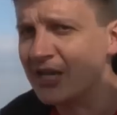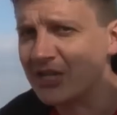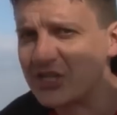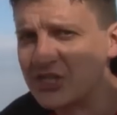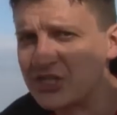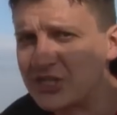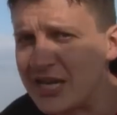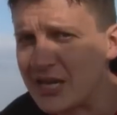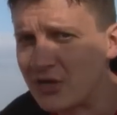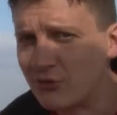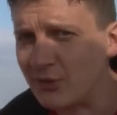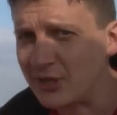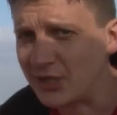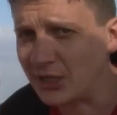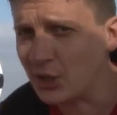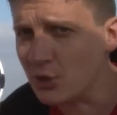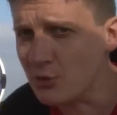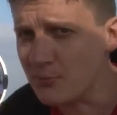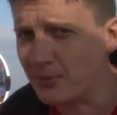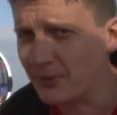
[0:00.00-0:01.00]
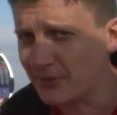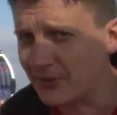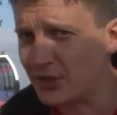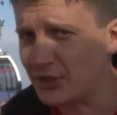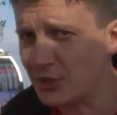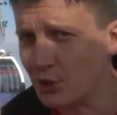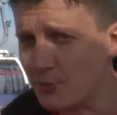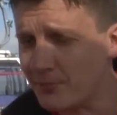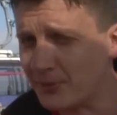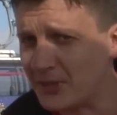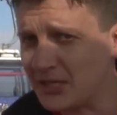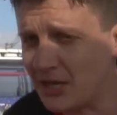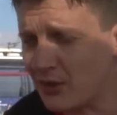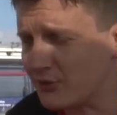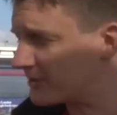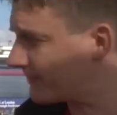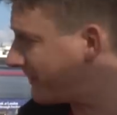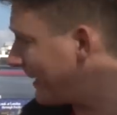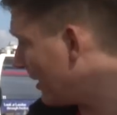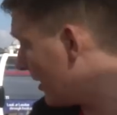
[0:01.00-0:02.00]
a secret loop that nobody
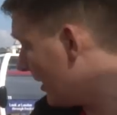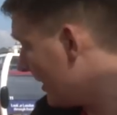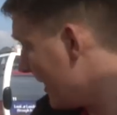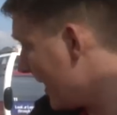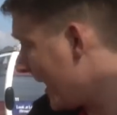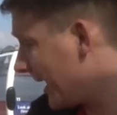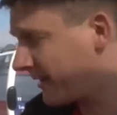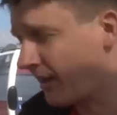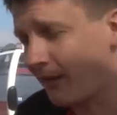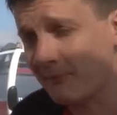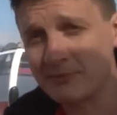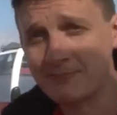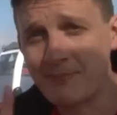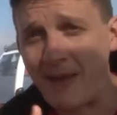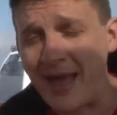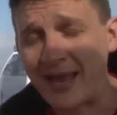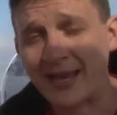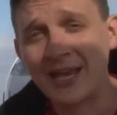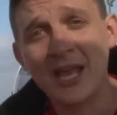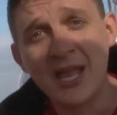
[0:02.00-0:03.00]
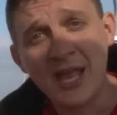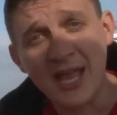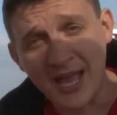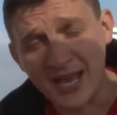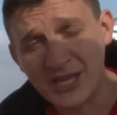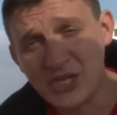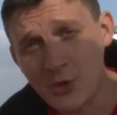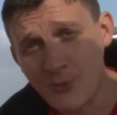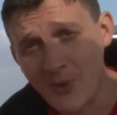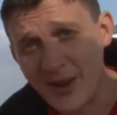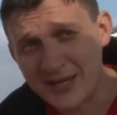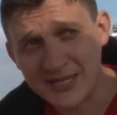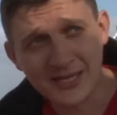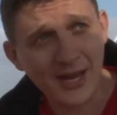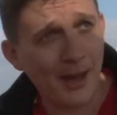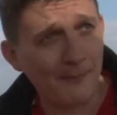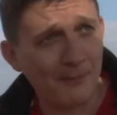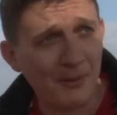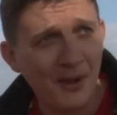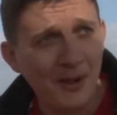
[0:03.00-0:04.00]
knows about, and comes back and you end
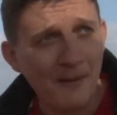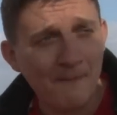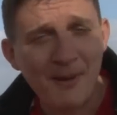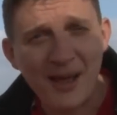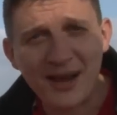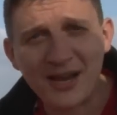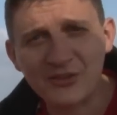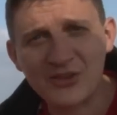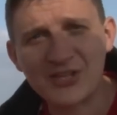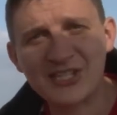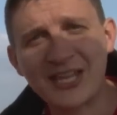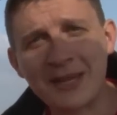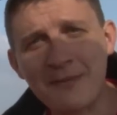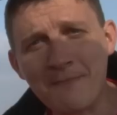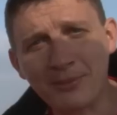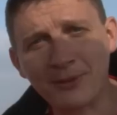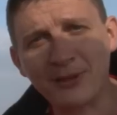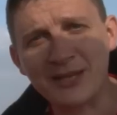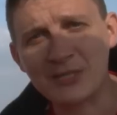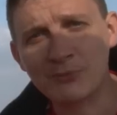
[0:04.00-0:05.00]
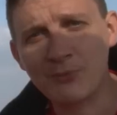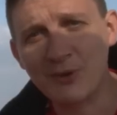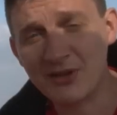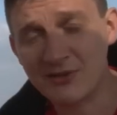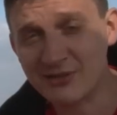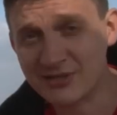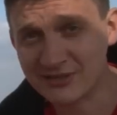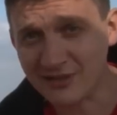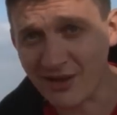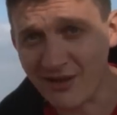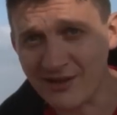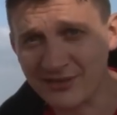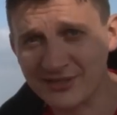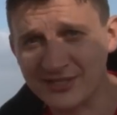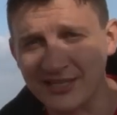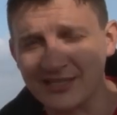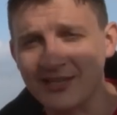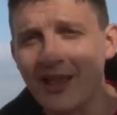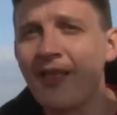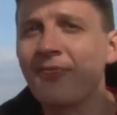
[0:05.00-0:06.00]
up back at the same place where you
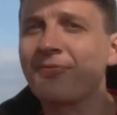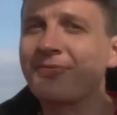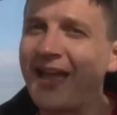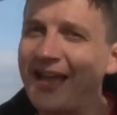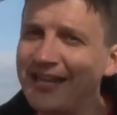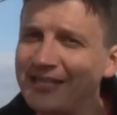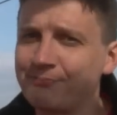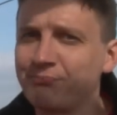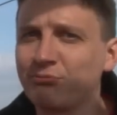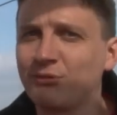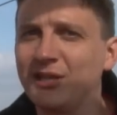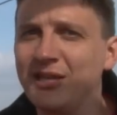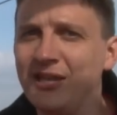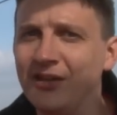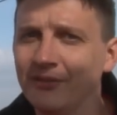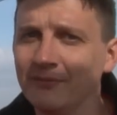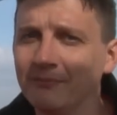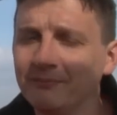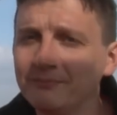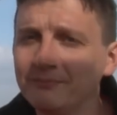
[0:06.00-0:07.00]
started? That's brilliant.